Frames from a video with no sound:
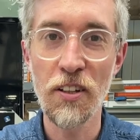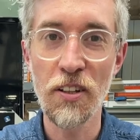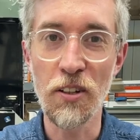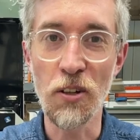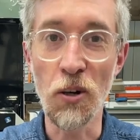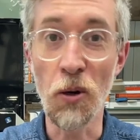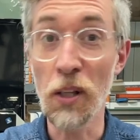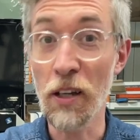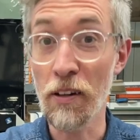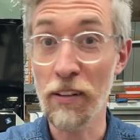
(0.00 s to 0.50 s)

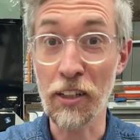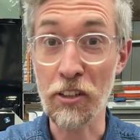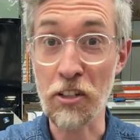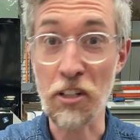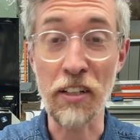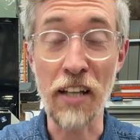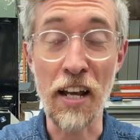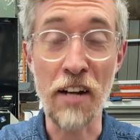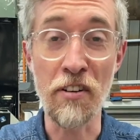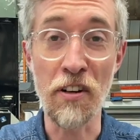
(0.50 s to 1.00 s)
all our
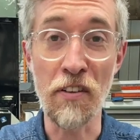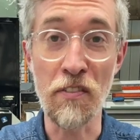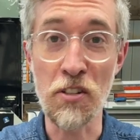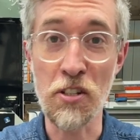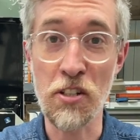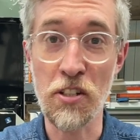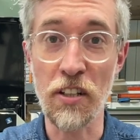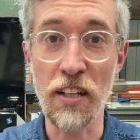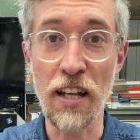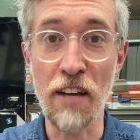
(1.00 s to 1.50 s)
electric Land Rovers
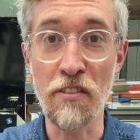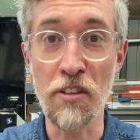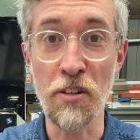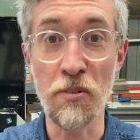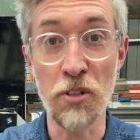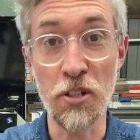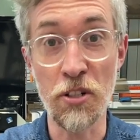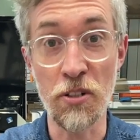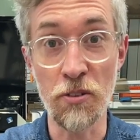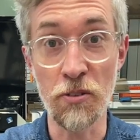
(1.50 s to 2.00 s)
still have the
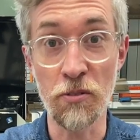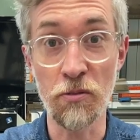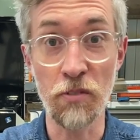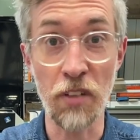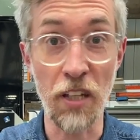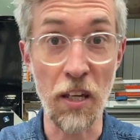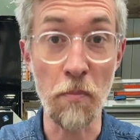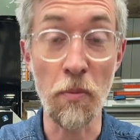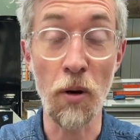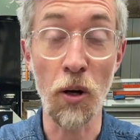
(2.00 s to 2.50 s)
original
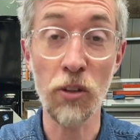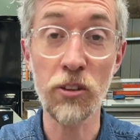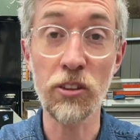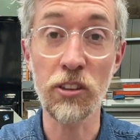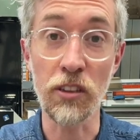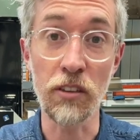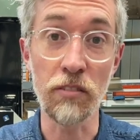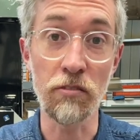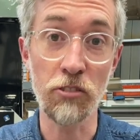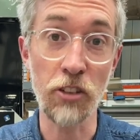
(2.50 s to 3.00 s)
gearbox
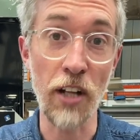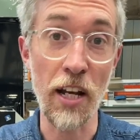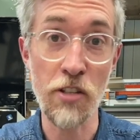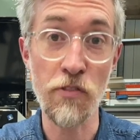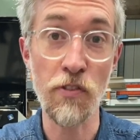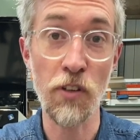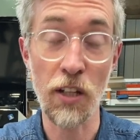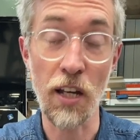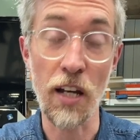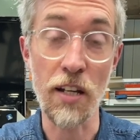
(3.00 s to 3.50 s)
and
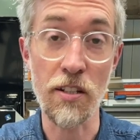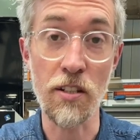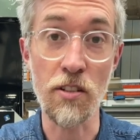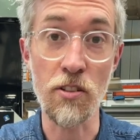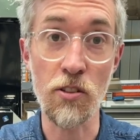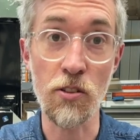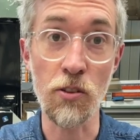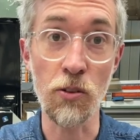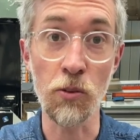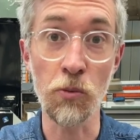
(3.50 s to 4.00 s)
transfer case
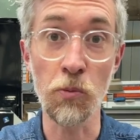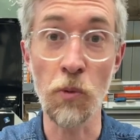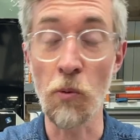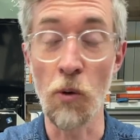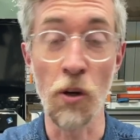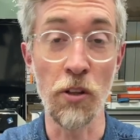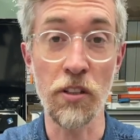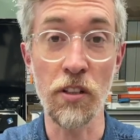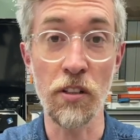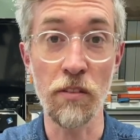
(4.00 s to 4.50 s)
installed. We
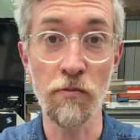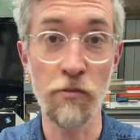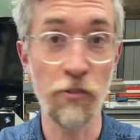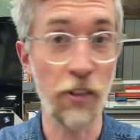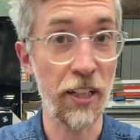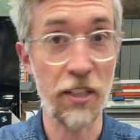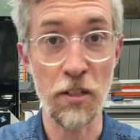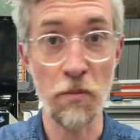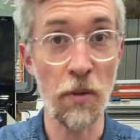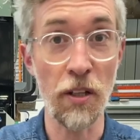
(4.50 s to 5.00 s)
want the
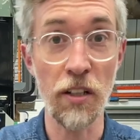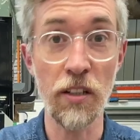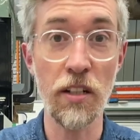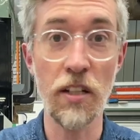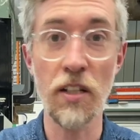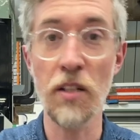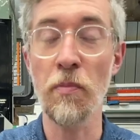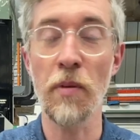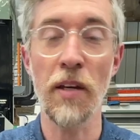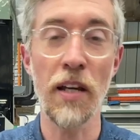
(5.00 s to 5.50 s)
flexibility
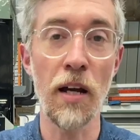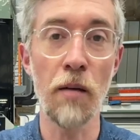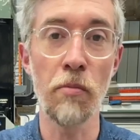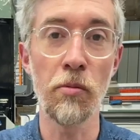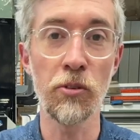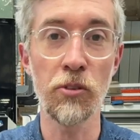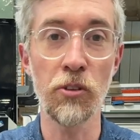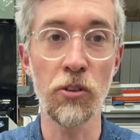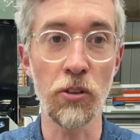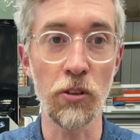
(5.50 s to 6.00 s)
to be
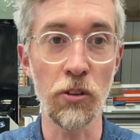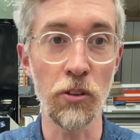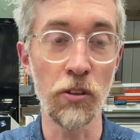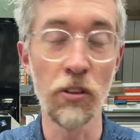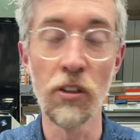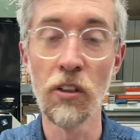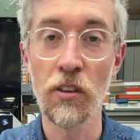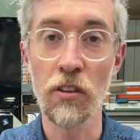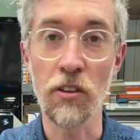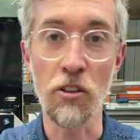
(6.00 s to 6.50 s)
able to
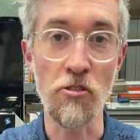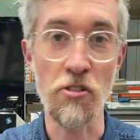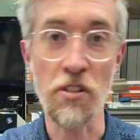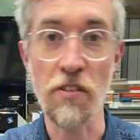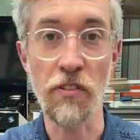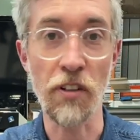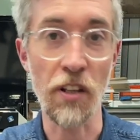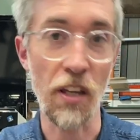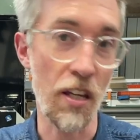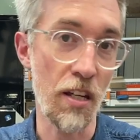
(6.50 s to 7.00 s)
use
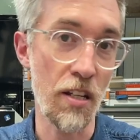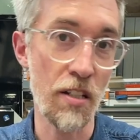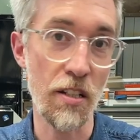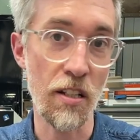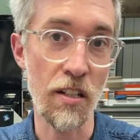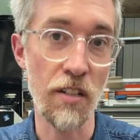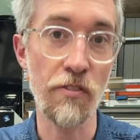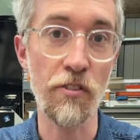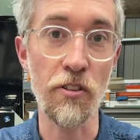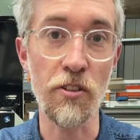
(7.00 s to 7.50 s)
different gears in
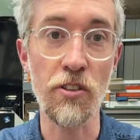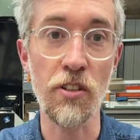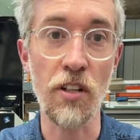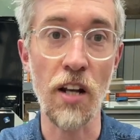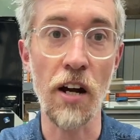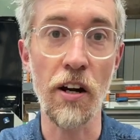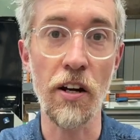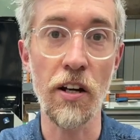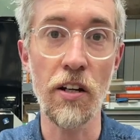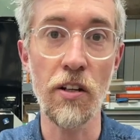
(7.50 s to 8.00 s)
different
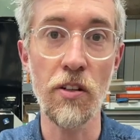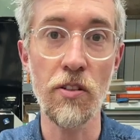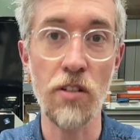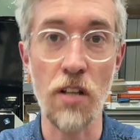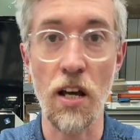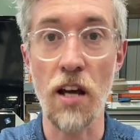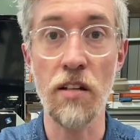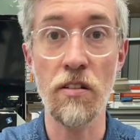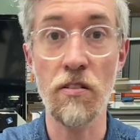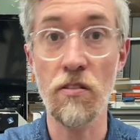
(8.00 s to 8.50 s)
scenarios.
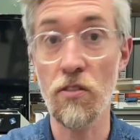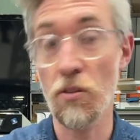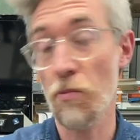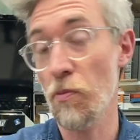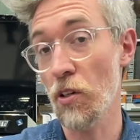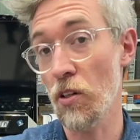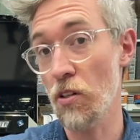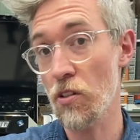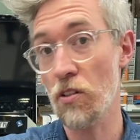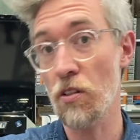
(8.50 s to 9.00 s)
And to be
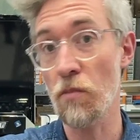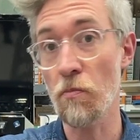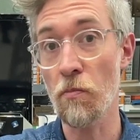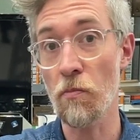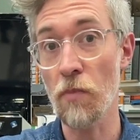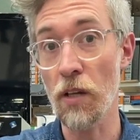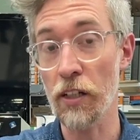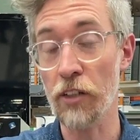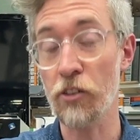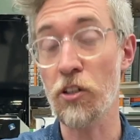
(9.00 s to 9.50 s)
honest, the
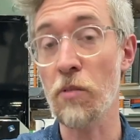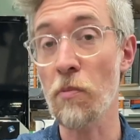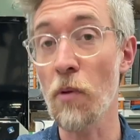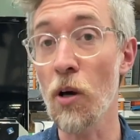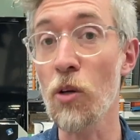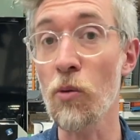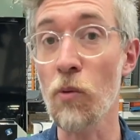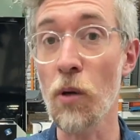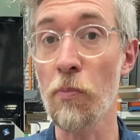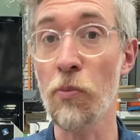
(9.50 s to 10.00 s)
electric
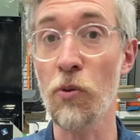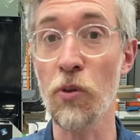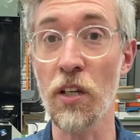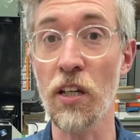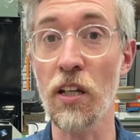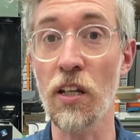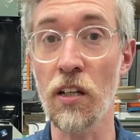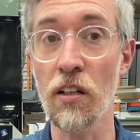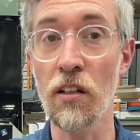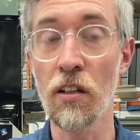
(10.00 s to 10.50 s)
motor we're putting
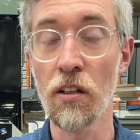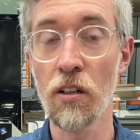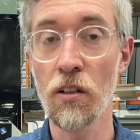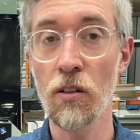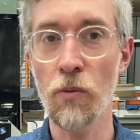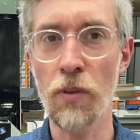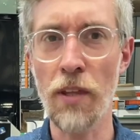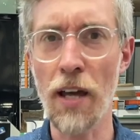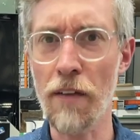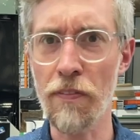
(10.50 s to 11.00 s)
in
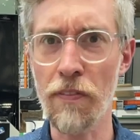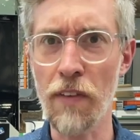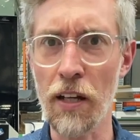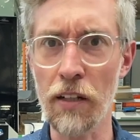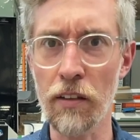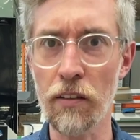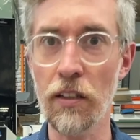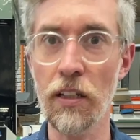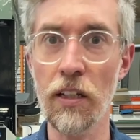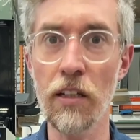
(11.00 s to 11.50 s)
without
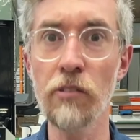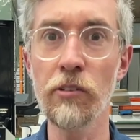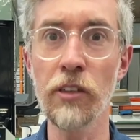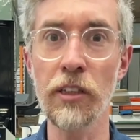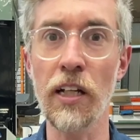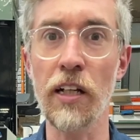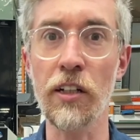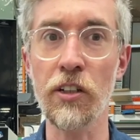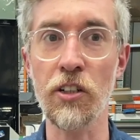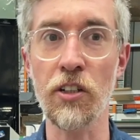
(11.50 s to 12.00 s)
that gear
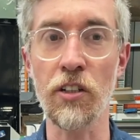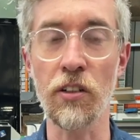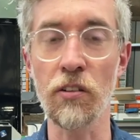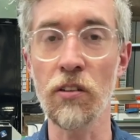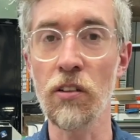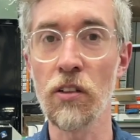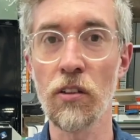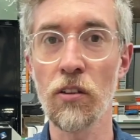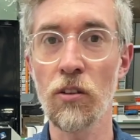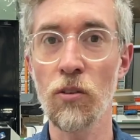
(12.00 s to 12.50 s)
reduction
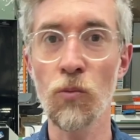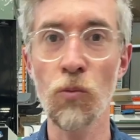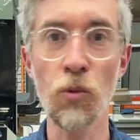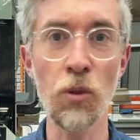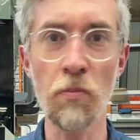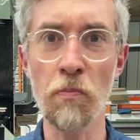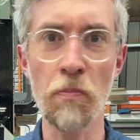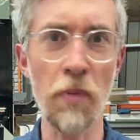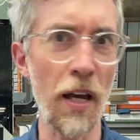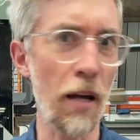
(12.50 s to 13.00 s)

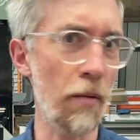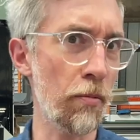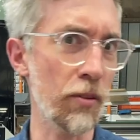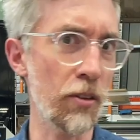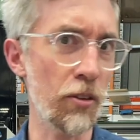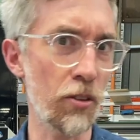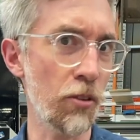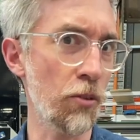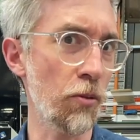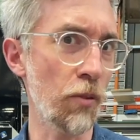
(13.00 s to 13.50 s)
wouldn't be able to
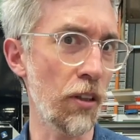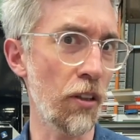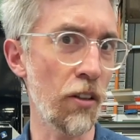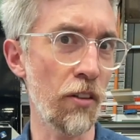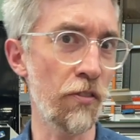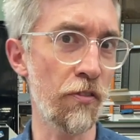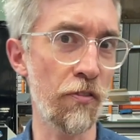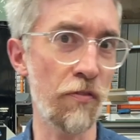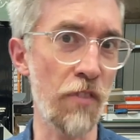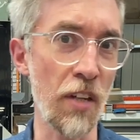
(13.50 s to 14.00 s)
do a lot
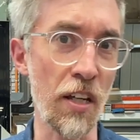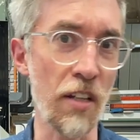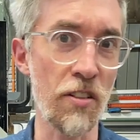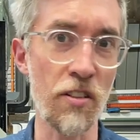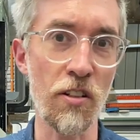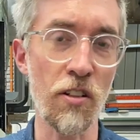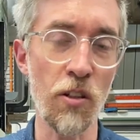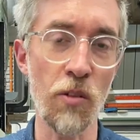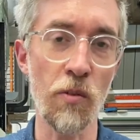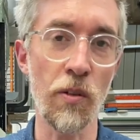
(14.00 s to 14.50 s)
of things
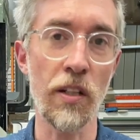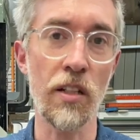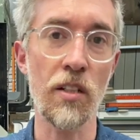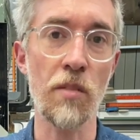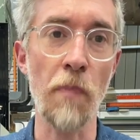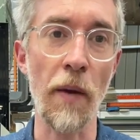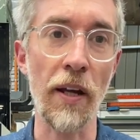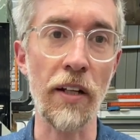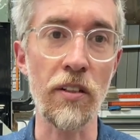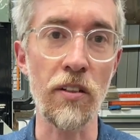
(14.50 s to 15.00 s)
that you would
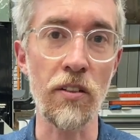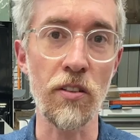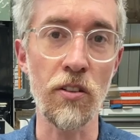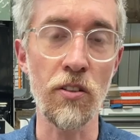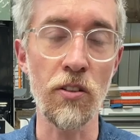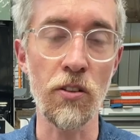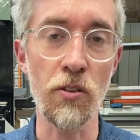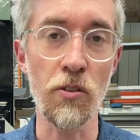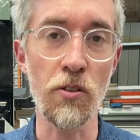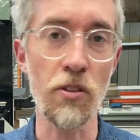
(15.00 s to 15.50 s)
expect it to
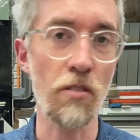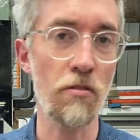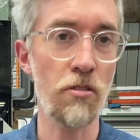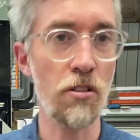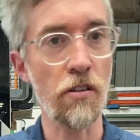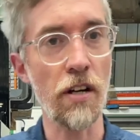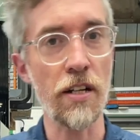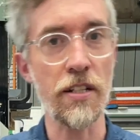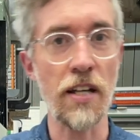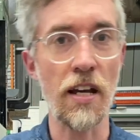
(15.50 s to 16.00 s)
do. So it's
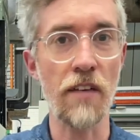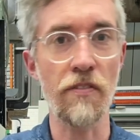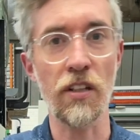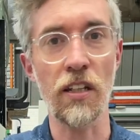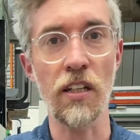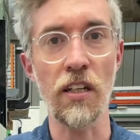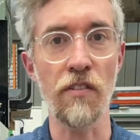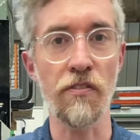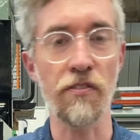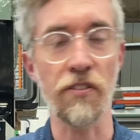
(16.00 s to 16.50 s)
great to have a
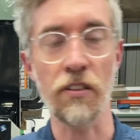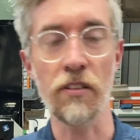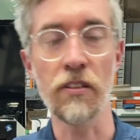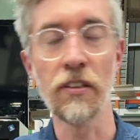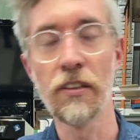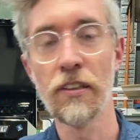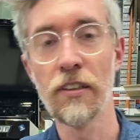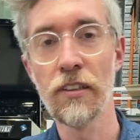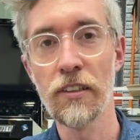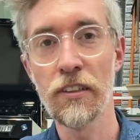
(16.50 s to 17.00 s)
gear for
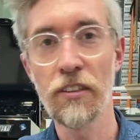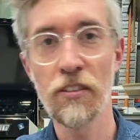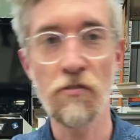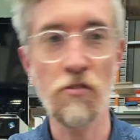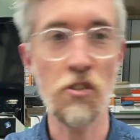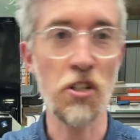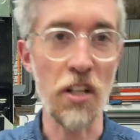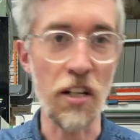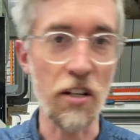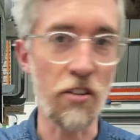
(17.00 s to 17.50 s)

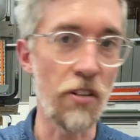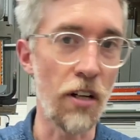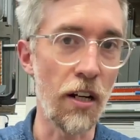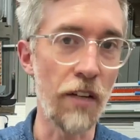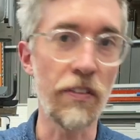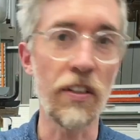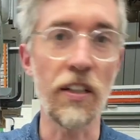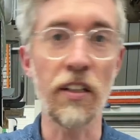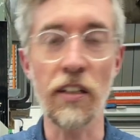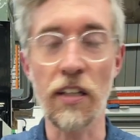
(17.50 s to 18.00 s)
city
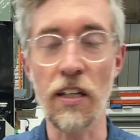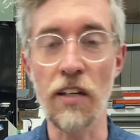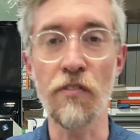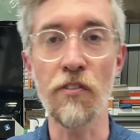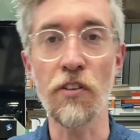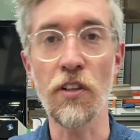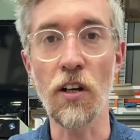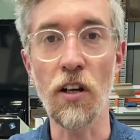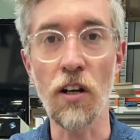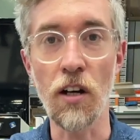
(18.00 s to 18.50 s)
driving, a gear
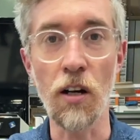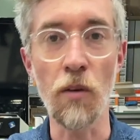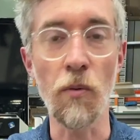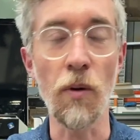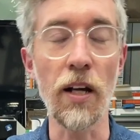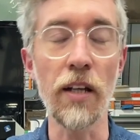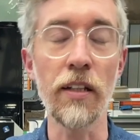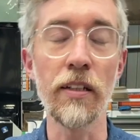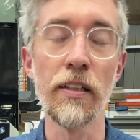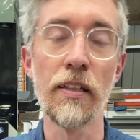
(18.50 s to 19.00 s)
for the
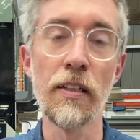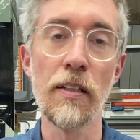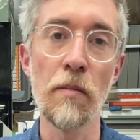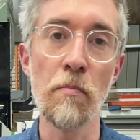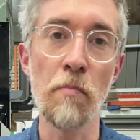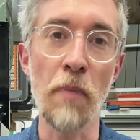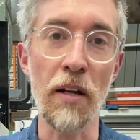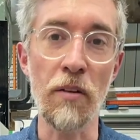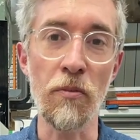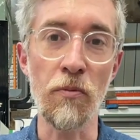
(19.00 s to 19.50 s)
highway.
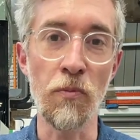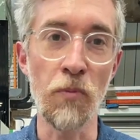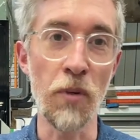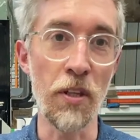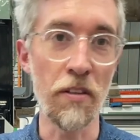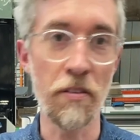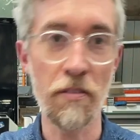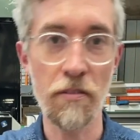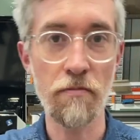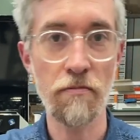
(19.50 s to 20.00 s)
But
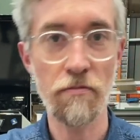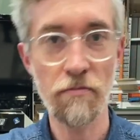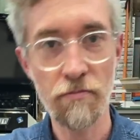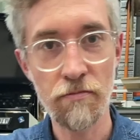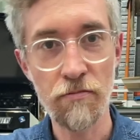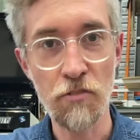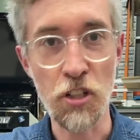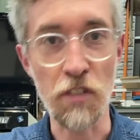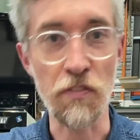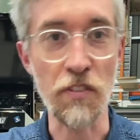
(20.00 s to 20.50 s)
with
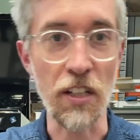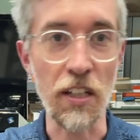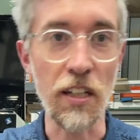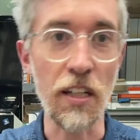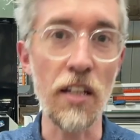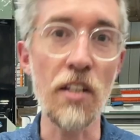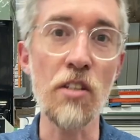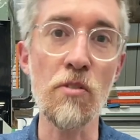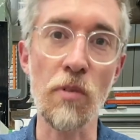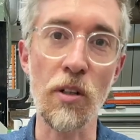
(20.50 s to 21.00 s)
shifting
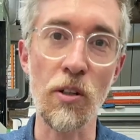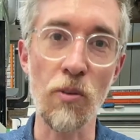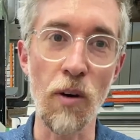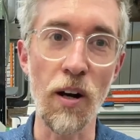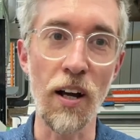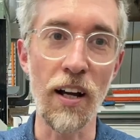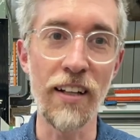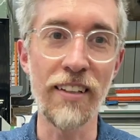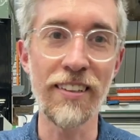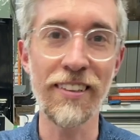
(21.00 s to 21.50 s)
gears
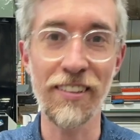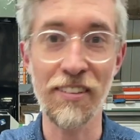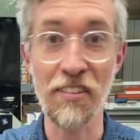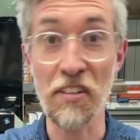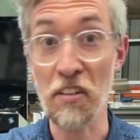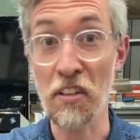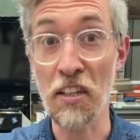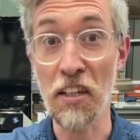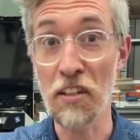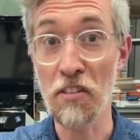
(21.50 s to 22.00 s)
requires
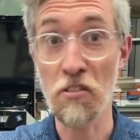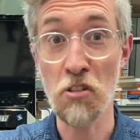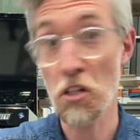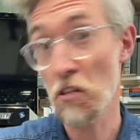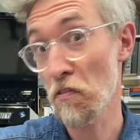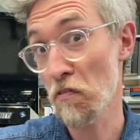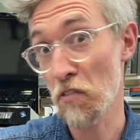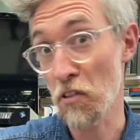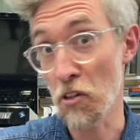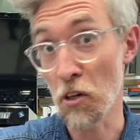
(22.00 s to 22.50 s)
gear
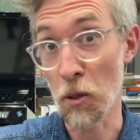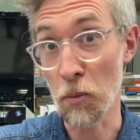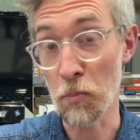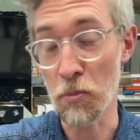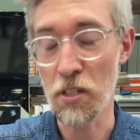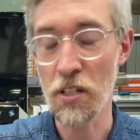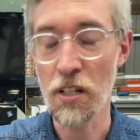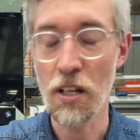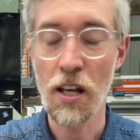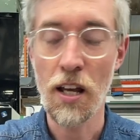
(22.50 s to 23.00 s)
shift
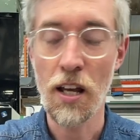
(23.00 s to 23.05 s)
knobs.